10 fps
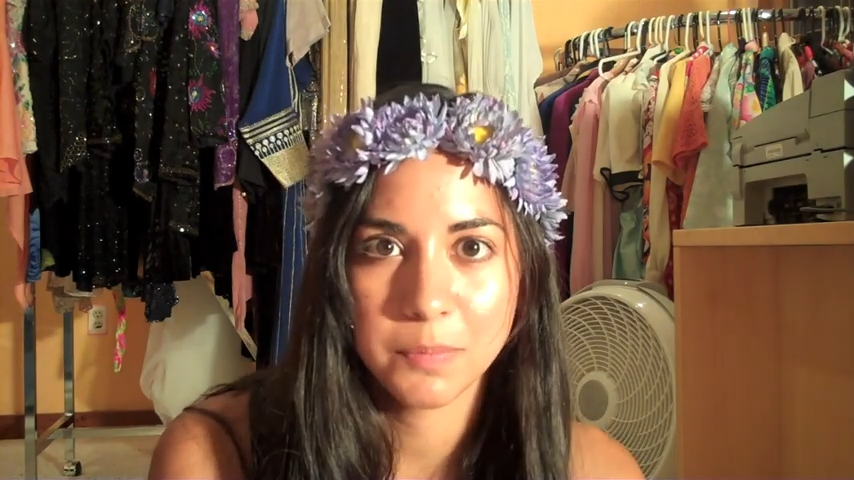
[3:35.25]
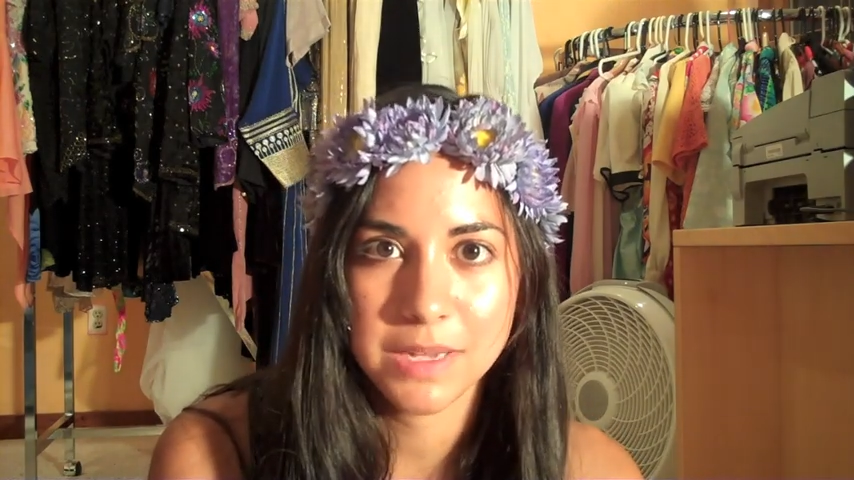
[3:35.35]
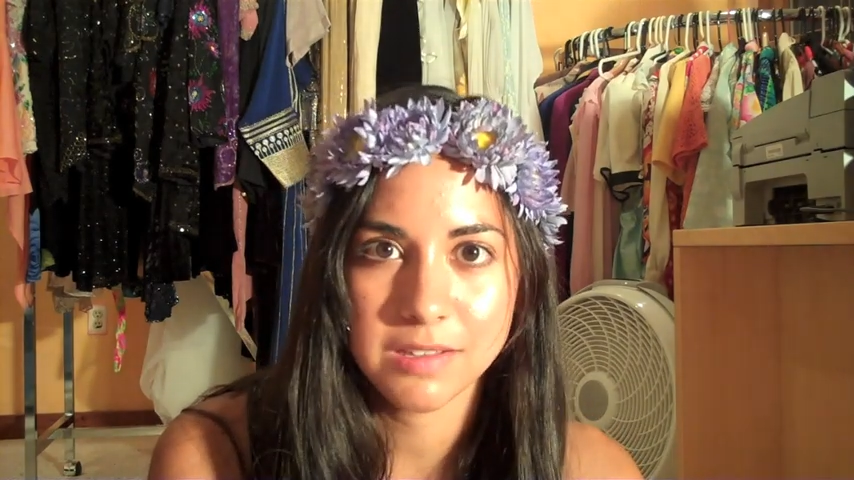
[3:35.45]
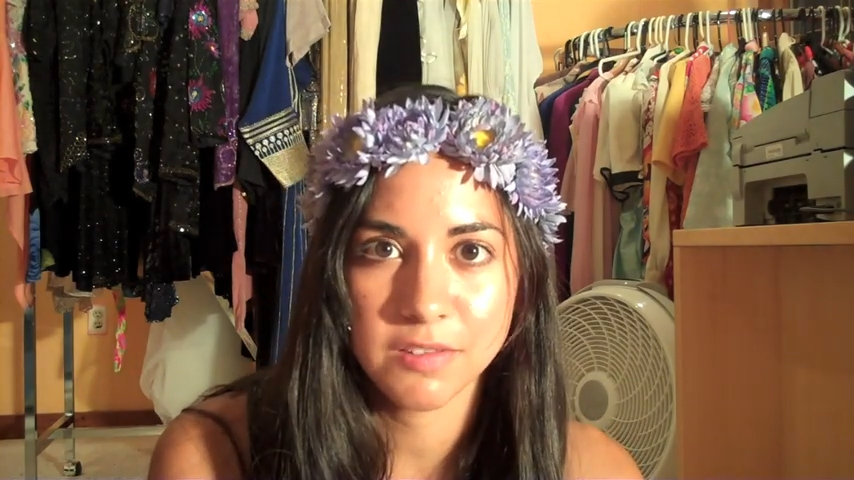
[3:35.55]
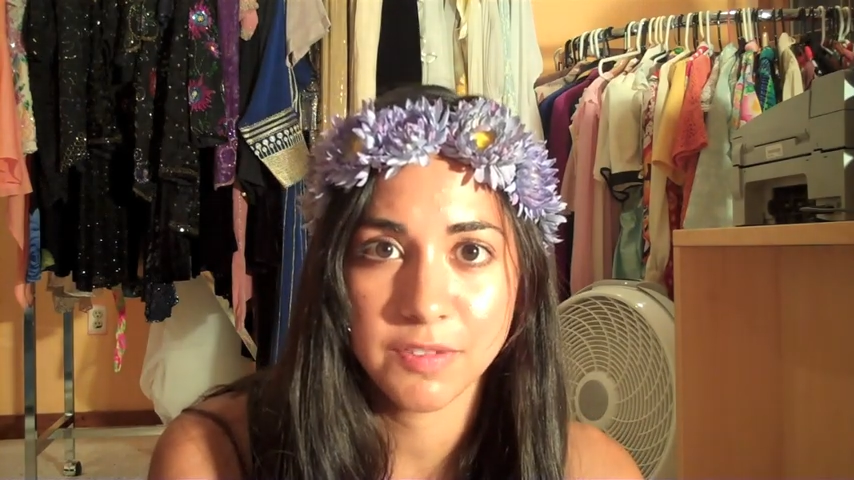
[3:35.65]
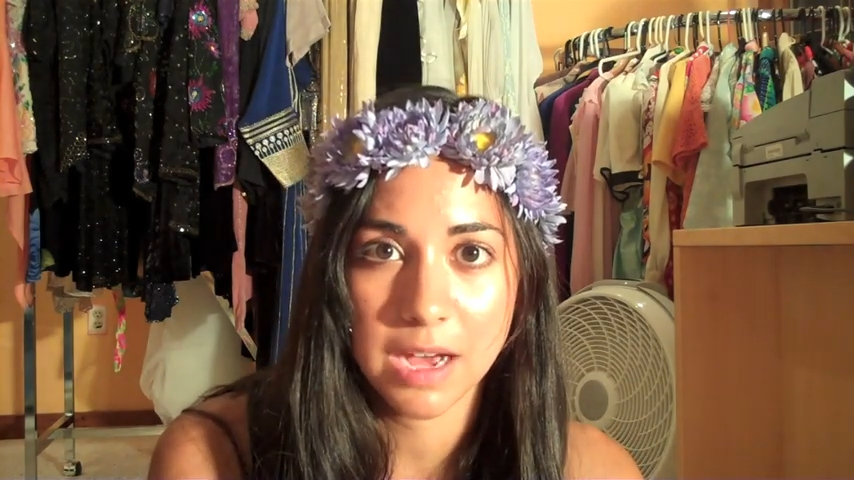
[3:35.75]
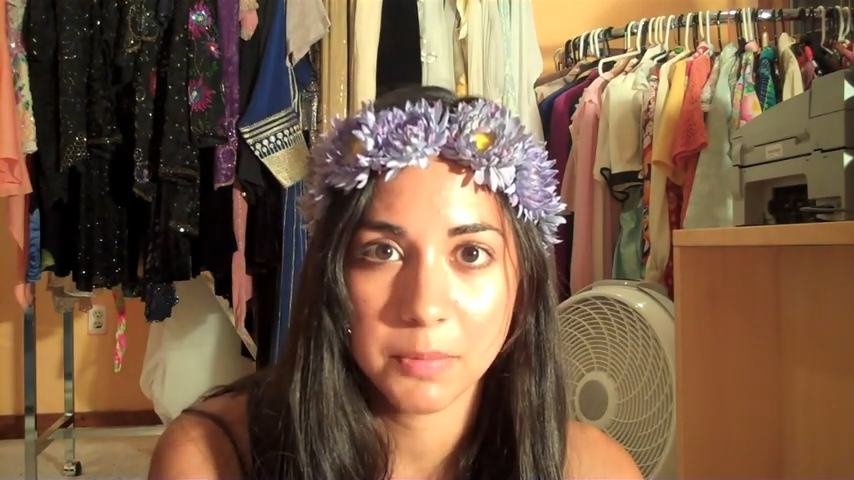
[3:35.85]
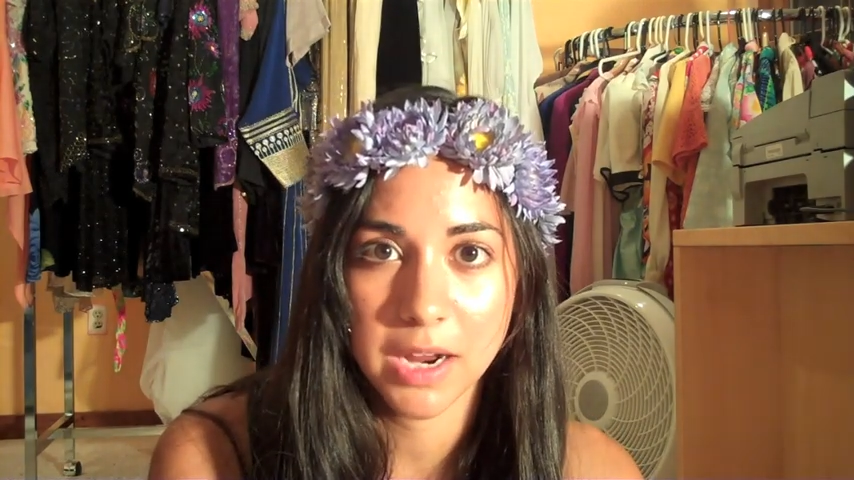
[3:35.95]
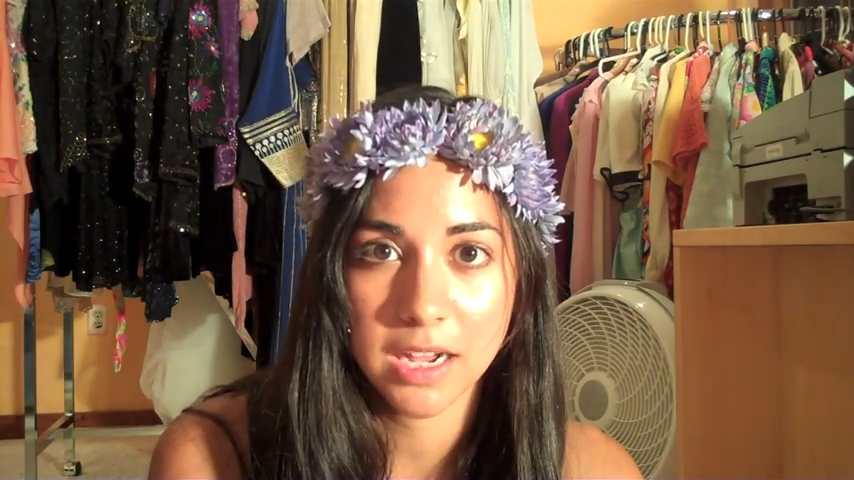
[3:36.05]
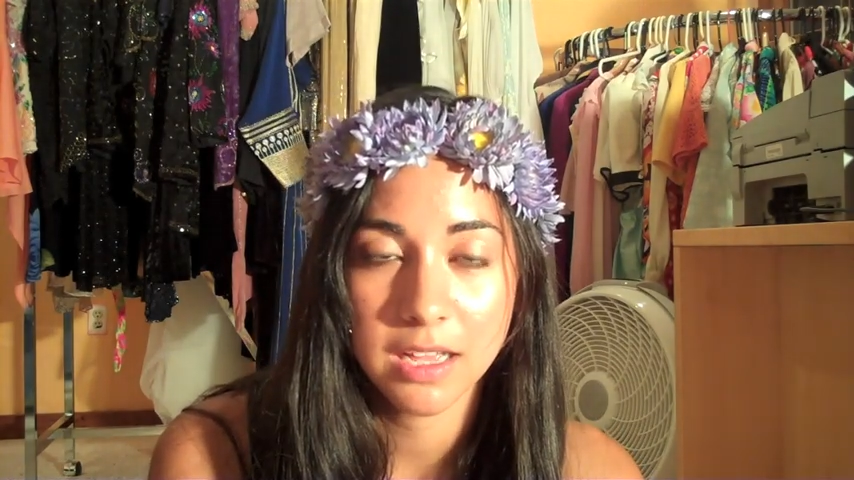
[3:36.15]
or a piece of
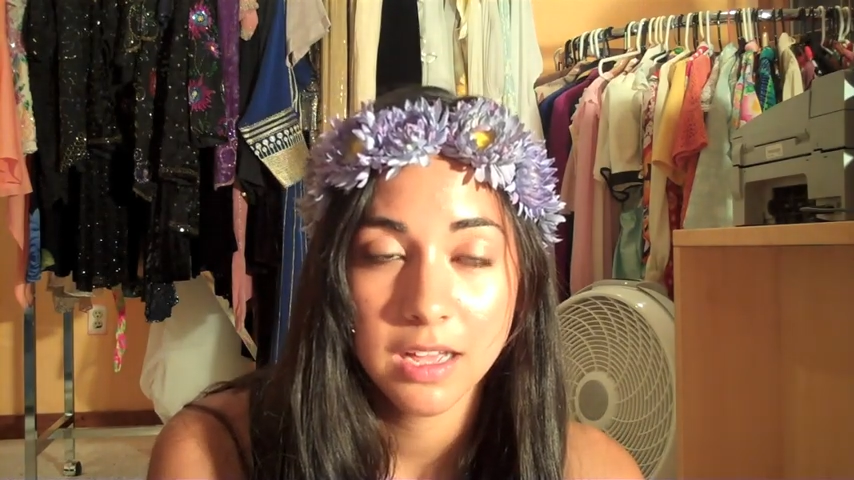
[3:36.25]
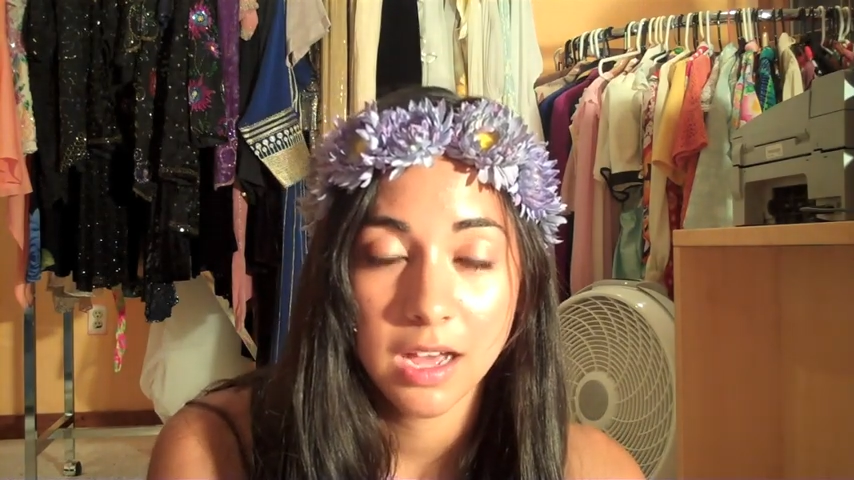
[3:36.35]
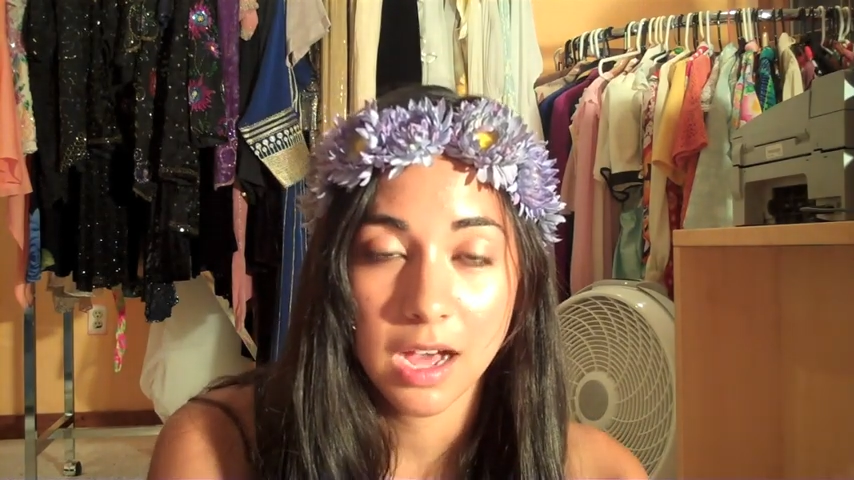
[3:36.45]
fabric.